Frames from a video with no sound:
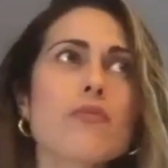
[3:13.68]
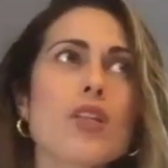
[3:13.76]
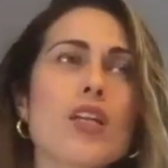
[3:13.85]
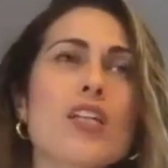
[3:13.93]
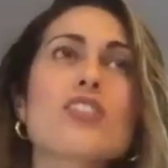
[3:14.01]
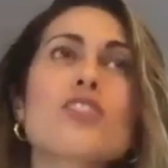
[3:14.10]

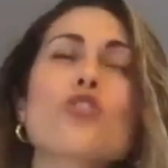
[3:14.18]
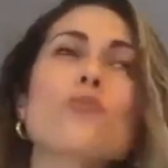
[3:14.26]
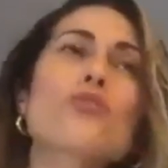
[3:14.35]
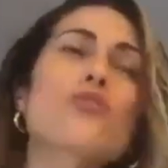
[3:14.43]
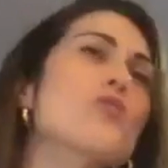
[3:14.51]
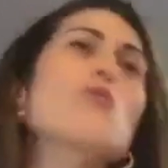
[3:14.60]

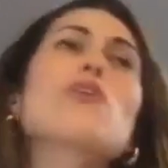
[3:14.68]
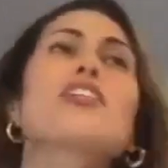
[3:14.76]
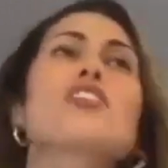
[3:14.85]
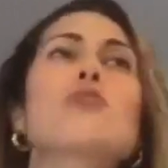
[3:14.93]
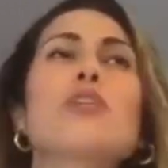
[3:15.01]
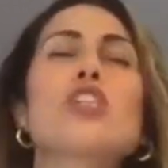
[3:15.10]
consumers are going
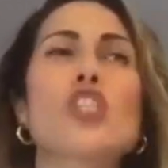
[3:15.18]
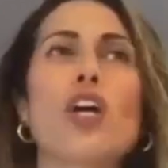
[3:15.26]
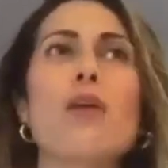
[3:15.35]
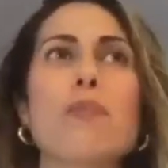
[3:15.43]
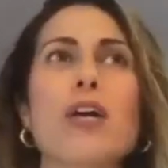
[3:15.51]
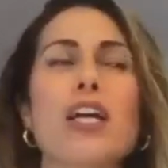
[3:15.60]
to be
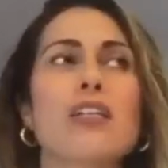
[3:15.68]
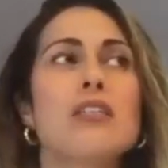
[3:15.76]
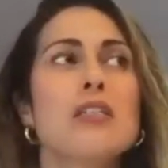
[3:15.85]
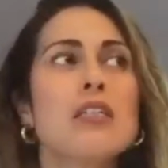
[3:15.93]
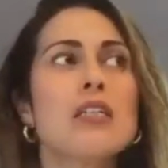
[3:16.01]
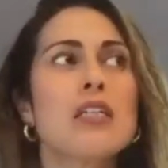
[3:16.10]
shopping,
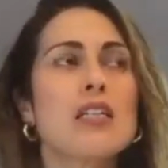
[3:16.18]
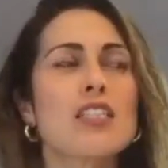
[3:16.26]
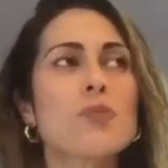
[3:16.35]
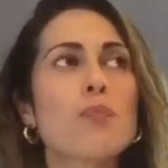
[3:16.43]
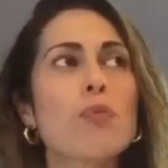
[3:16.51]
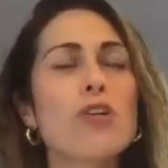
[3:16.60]

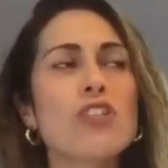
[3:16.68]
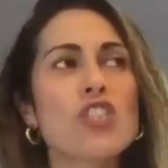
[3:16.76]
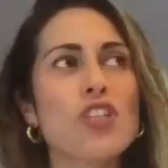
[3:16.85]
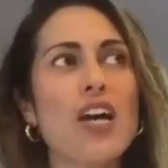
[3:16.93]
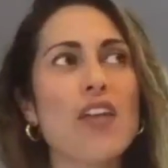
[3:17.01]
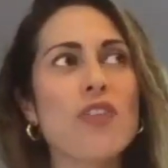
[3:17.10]
let's push
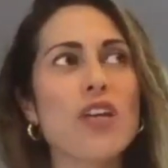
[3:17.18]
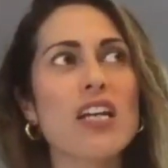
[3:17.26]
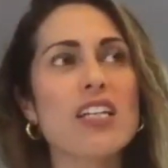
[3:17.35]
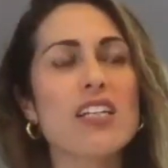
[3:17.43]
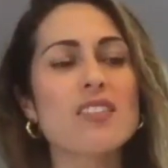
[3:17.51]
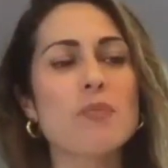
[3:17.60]
that then, I
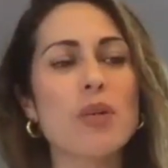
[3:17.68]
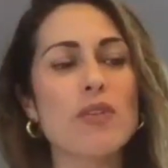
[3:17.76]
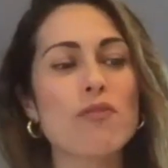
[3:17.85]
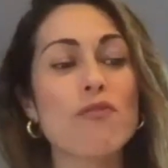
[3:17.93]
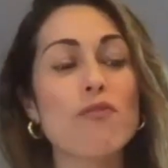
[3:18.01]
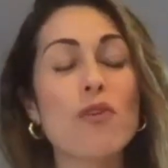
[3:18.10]
guess, a bit
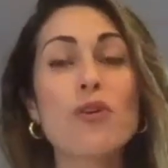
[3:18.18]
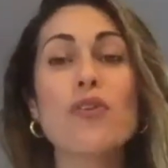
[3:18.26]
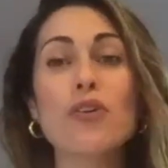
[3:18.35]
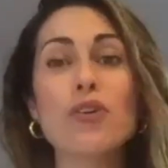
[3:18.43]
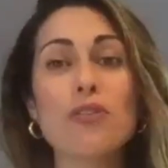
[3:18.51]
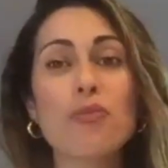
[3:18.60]

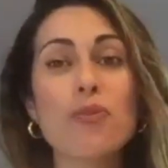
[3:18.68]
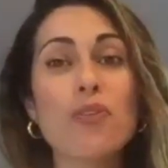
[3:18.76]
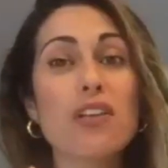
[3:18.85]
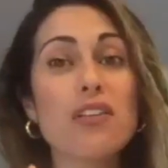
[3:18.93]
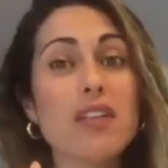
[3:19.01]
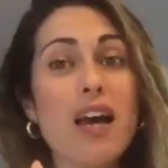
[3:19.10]
further through the
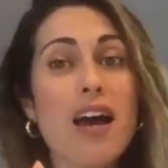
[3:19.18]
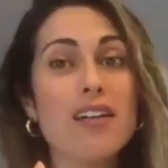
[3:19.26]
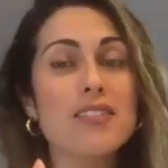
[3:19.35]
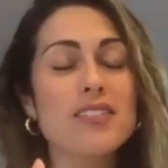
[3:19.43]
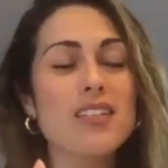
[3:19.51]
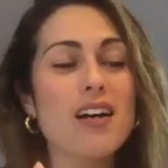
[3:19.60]

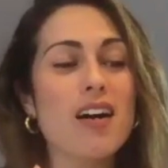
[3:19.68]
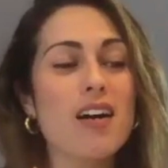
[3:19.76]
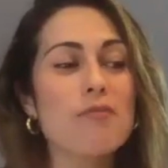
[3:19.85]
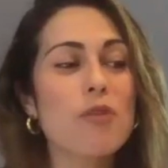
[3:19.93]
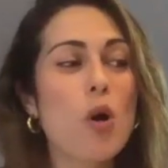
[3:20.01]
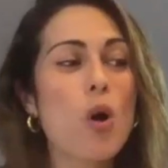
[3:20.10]
lens
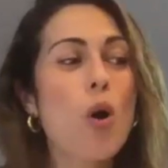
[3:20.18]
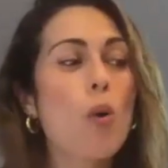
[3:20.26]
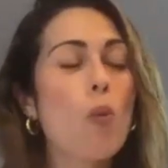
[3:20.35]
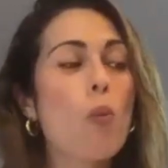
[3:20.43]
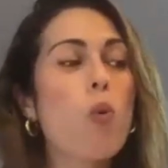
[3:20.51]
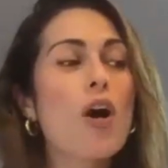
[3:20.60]
of
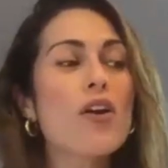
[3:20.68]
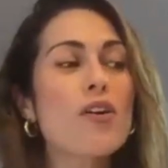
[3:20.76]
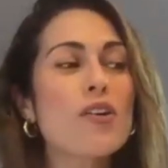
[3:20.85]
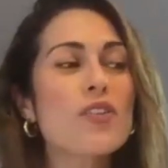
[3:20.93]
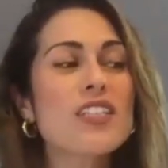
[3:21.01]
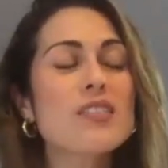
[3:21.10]
what
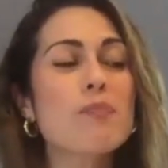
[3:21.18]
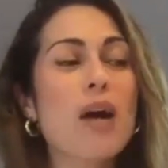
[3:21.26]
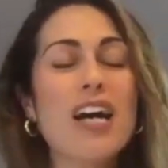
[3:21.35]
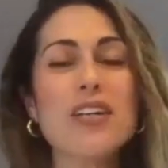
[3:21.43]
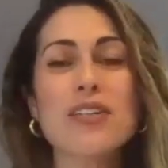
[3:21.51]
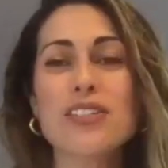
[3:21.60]
are these
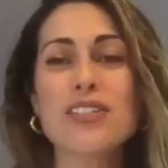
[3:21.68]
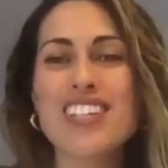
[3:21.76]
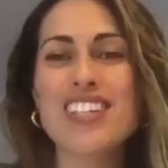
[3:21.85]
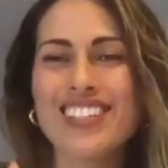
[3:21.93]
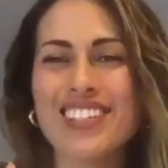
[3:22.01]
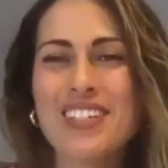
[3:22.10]
buyers
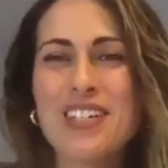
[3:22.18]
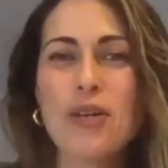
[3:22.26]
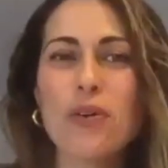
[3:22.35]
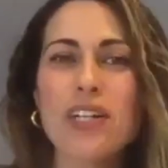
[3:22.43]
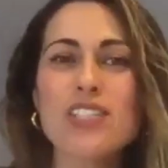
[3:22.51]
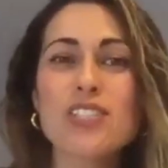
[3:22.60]

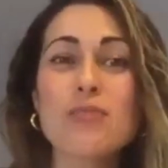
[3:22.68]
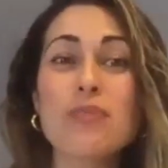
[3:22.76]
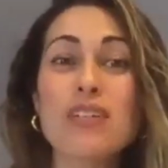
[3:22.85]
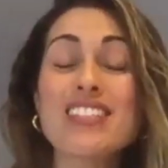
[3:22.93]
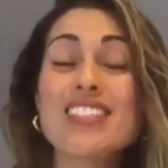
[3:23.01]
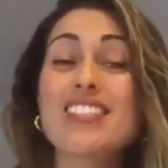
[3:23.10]
going to
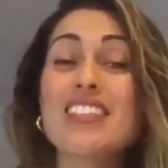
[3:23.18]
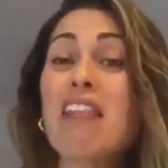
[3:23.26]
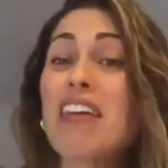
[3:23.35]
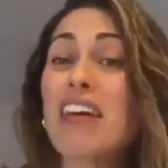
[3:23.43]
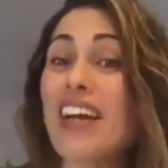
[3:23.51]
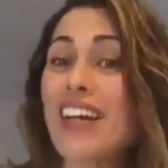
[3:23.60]
be
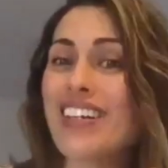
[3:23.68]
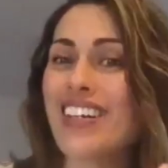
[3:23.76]
selling